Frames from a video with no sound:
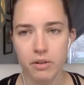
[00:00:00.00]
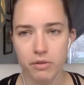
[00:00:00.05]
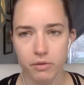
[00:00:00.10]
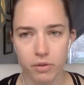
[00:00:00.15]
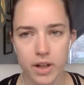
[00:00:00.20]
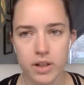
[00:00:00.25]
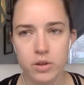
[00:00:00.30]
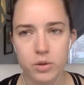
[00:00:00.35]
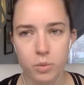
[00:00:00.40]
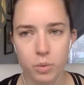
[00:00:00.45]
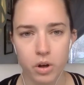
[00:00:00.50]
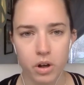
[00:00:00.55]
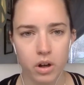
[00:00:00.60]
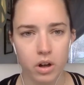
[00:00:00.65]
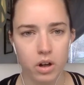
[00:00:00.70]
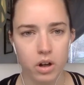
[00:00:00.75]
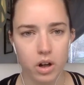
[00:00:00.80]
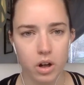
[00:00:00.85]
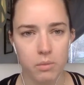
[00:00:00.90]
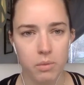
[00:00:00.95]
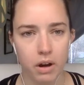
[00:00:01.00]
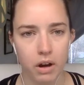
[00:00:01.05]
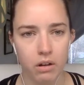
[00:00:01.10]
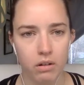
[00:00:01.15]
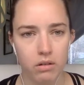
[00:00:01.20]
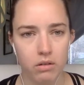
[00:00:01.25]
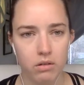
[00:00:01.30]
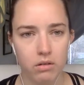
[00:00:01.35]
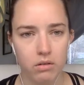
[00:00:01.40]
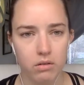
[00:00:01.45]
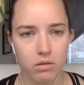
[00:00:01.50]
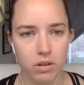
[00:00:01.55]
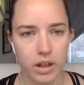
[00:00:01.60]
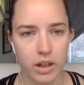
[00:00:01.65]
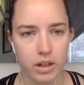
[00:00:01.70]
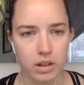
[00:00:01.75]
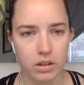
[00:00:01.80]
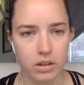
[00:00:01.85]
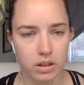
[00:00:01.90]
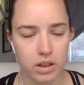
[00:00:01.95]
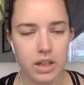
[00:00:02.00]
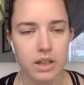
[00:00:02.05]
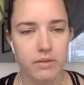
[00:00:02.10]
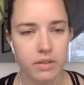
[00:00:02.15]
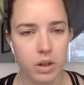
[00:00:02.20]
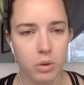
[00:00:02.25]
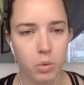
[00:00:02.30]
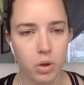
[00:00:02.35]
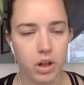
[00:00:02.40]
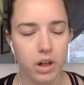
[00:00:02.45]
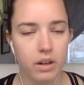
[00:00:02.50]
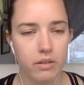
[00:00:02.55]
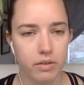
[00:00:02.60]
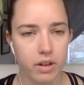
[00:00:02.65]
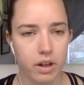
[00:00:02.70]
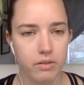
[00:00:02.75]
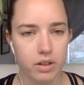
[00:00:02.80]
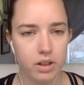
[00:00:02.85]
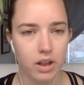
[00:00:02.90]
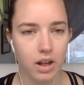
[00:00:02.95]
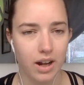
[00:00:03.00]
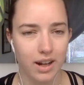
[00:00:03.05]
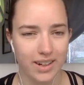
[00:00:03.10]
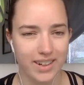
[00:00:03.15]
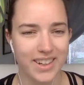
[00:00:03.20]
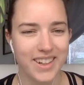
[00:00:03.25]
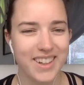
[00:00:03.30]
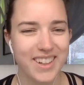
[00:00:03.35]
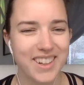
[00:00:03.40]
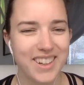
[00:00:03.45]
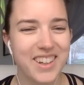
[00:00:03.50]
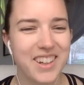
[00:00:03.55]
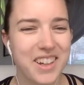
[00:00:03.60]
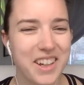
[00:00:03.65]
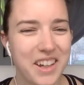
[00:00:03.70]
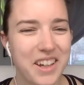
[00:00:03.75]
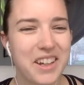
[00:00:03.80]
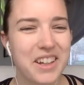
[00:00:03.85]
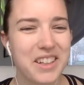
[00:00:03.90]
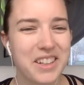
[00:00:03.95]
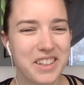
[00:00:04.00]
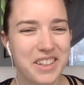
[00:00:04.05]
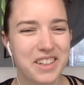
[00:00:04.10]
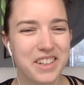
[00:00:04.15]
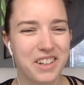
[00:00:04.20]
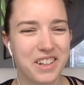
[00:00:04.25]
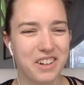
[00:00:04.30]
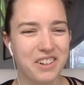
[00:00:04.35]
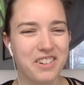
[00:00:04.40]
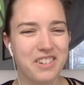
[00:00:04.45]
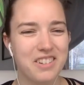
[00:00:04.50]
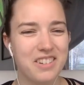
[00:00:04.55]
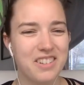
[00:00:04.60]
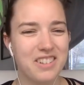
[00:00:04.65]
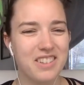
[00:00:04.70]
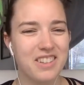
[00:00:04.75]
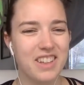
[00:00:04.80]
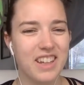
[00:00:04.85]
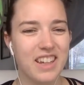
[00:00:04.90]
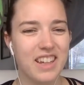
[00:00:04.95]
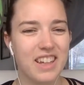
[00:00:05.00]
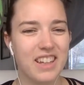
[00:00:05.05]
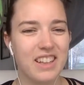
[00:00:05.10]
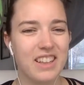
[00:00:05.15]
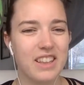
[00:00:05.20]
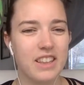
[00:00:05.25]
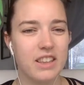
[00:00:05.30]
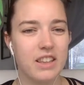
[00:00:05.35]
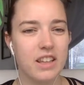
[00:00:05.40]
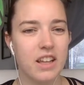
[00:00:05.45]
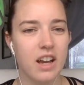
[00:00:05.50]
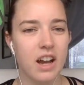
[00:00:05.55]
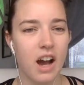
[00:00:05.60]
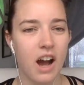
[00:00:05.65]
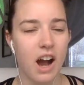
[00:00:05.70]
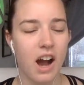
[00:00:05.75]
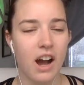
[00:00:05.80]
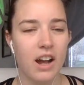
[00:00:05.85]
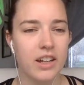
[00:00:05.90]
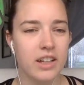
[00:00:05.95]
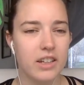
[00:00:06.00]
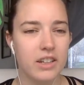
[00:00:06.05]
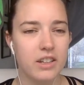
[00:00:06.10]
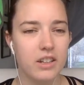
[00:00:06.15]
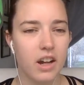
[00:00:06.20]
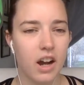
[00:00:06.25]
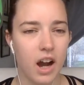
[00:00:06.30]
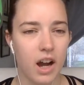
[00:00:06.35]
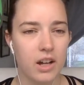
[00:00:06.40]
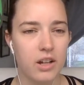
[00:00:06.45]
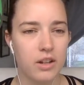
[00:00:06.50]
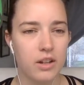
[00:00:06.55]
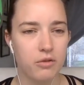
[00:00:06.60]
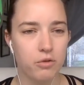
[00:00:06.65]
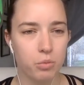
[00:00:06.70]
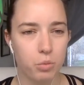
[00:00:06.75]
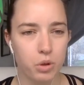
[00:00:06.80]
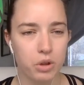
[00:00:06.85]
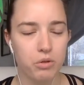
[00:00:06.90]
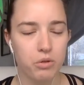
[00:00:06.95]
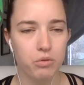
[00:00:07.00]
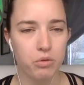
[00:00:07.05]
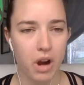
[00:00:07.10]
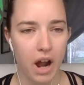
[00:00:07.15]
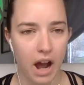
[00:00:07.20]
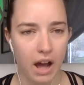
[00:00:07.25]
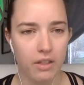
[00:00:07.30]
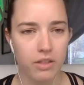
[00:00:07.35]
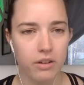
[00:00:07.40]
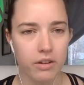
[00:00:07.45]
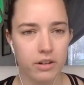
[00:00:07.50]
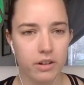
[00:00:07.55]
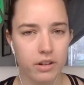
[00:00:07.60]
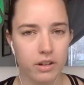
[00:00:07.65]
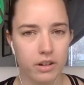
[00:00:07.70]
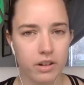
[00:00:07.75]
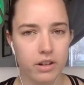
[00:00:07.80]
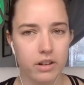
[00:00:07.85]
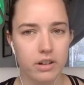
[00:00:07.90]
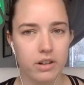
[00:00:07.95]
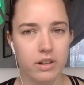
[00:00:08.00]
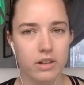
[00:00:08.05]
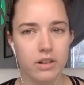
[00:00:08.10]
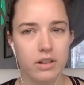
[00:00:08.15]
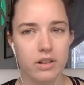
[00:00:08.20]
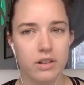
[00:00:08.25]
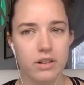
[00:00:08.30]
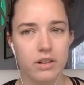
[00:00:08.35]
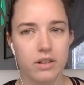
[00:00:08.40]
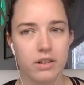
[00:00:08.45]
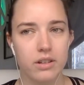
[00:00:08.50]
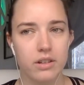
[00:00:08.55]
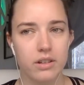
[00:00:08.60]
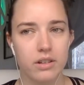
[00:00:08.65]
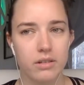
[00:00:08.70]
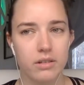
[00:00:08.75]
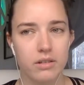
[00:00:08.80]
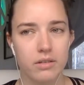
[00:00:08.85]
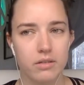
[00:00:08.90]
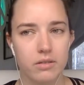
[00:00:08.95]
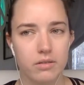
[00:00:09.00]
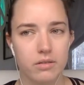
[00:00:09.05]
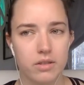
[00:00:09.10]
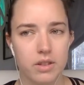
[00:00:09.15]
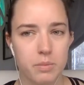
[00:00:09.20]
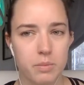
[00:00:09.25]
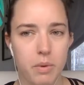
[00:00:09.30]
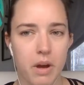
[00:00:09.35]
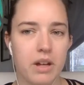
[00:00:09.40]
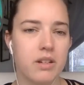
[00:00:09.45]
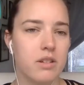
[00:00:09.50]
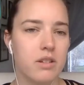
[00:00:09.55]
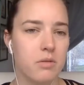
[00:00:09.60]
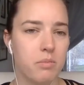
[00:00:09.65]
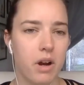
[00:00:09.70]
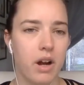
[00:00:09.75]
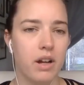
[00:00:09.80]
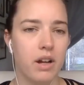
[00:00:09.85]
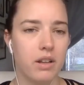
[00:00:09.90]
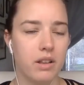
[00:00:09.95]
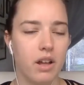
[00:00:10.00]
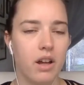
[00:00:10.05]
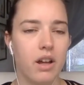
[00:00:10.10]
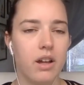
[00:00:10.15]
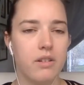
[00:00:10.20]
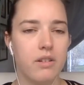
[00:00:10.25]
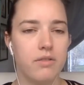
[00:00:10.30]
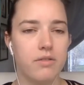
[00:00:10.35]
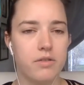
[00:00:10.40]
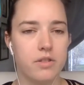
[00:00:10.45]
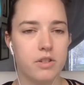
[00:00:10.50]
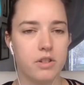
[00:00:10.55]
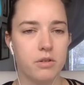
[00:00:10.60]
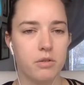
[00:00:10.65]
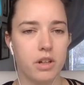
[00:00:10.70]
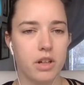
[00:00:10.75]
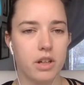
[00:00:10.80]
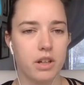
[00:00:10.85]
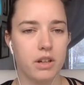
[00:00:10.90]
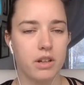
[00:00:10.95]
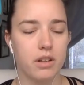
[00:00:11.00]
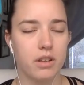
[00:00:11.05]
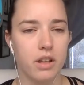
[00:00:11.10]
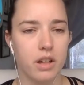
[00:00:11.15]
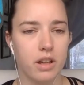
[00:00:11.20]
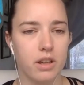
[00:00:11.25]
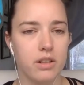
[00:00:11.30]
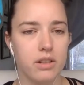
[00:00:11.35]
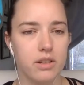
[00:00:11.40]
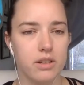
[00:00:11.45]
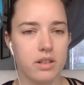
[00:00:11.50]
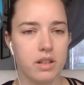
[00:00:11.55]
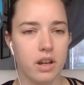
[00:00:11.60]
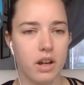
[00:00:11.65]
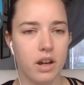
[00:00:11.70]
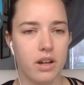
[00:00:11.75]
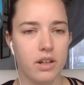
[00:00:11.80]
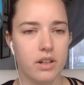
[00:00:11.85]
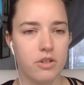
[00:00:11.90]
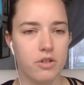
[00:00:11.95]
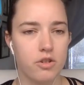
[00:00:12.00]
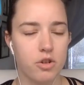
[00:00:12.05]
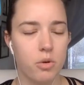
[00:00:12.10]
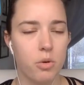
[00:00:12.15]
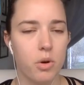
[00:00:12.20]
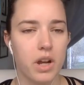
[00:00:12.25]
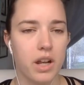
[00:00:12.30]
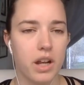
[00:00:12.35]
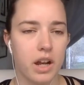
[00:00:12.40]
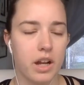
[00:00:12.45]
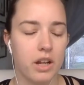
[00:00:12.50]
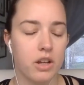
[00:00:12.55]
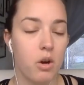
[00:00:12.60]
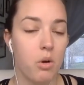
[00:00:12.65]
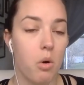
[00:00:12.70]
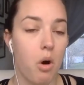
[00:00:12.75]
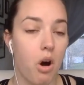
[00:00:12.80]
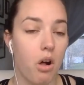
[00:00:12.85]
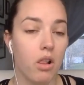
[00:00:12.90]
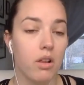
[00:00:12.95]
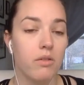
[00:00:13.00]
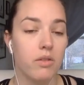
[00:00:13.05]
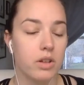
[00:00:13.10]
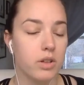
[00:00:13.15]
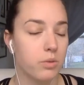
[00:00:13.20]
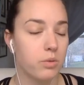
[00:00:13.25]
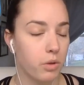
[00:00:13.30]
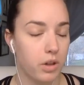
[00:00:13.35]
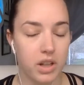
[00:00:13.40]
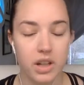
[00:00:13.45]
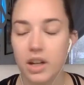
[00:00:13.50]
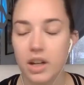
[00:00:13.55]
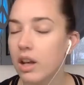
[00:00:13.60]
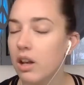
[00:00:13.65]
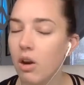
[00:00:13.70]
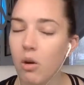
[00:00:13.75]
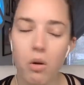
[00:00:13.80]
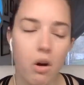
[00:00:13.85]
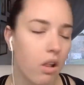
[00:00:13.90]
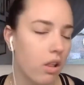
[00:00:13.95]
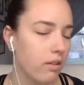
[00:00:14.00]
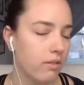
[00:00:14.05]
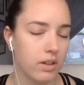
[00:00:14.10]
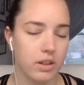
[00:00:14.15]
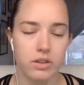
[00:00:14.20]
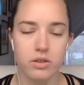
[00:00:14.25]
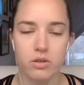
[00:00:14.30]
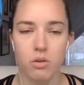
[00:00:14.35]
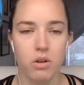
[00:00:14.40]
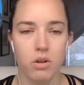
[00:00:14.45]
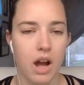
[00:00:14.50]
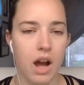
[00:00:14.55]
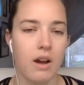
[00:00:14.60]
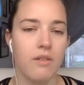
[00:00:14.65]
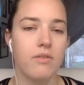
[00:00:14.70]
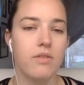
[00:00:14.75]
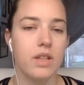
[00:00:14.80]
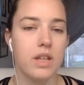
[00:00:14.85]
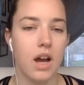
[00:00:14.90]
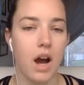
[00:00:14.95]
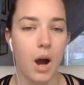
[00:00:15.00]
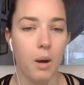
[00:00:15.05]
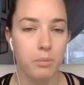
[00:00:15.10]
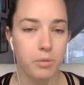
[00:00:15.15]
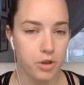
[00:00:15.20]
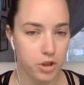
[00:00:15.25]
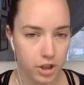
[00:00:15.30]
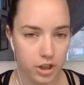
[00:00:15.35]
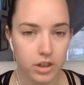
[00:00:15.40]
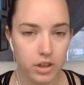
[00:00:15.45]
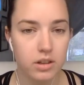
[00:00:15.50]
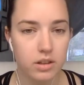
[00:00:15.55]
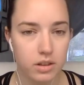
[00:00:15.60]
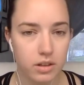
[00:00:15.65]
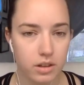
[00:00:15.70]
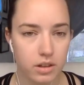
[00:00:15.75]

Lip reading: my friends were about, like, leaving work at 5 o'clock. You know, like, I would rather spend my life doing things that I enjoy. And I know all of us would, and I know all of us don't have the option.